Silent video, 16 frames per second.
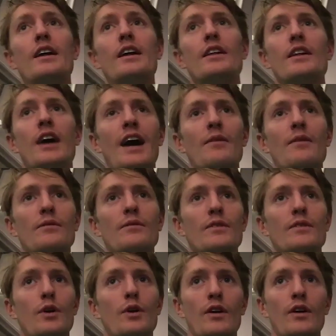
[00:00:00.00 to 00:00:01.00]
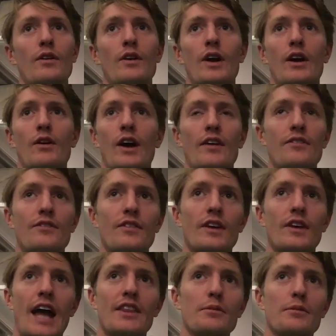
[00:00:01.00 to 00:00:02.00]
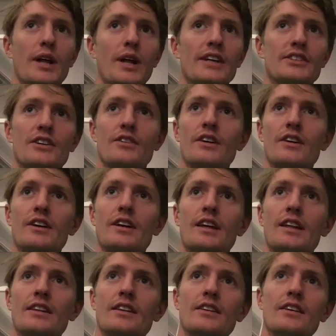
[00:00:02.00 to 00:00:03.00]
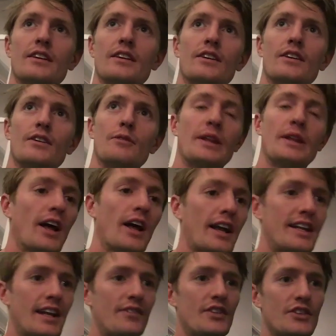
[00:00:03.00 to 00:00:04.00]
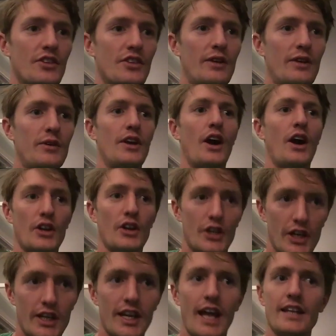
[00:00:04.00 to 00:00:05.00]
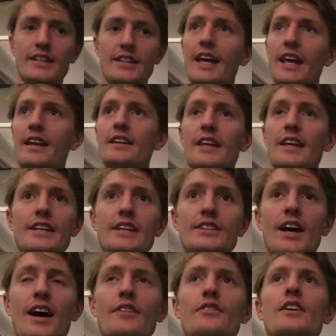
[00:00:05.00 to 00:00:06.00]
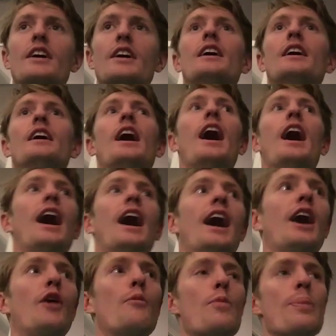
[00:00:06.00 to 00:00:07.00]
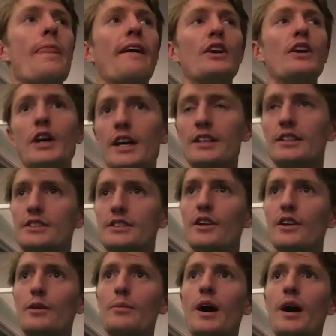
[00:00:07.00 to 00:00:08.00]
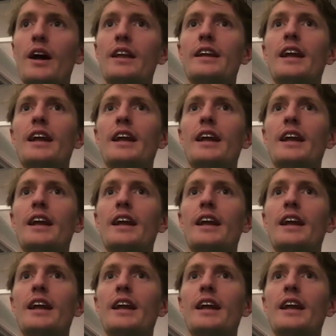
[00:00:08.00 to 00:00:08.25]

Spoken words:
who I've had the pleasure and been lucky enough to train with are good at taking days off and good at listening to their body.